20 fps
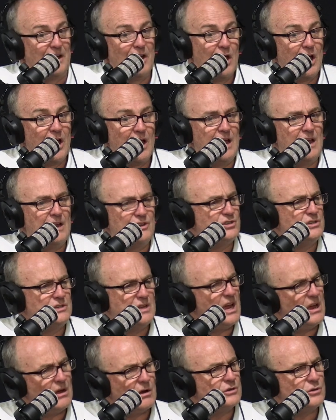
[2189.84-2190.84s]
me. And he
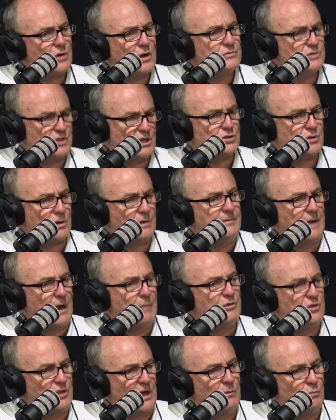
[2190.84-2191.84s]
said, yeah, I just,
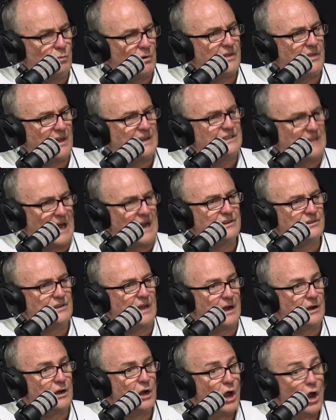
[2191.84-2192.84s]
no, but what have they done?
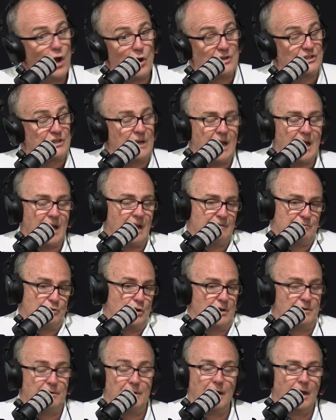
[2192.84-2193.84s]
And I said,
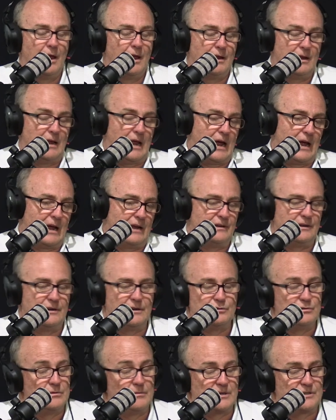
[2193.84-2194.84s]
yeah,
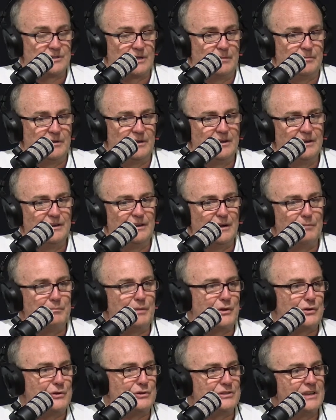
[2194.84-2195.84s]
not much, AB. Yeah,
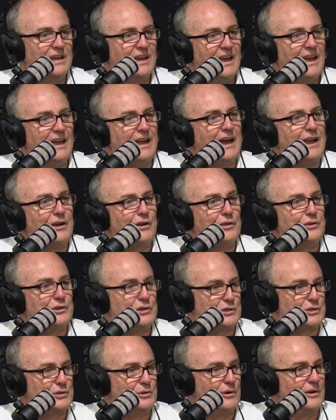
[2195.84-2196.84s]
because, and I
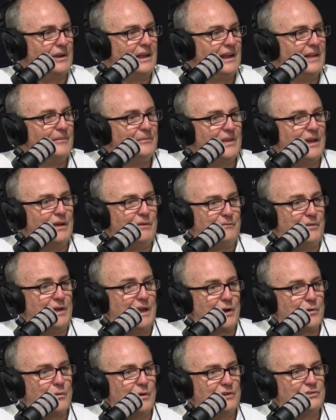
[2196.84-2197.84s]
just thought, a
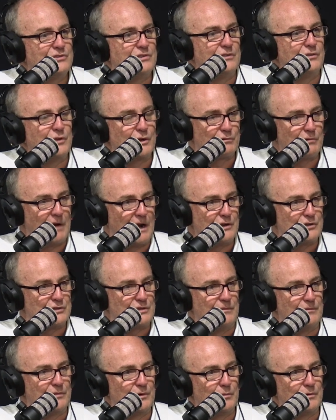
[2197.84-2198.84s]
fair question. The
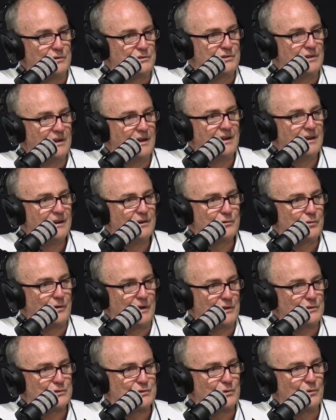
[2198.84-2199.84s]
greatest influencer
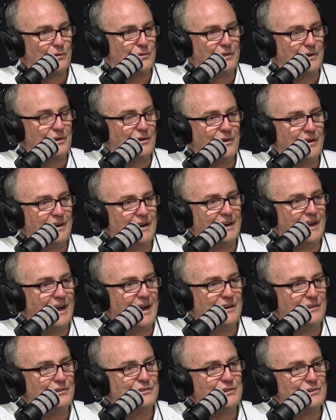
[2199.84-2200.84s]
cricket saw in the
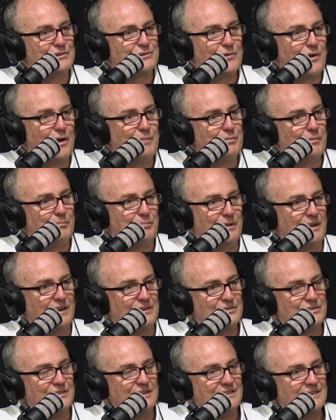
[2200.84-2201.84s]
1980s is quite
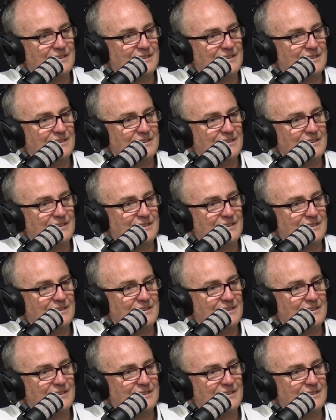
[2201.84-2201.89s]
perplexed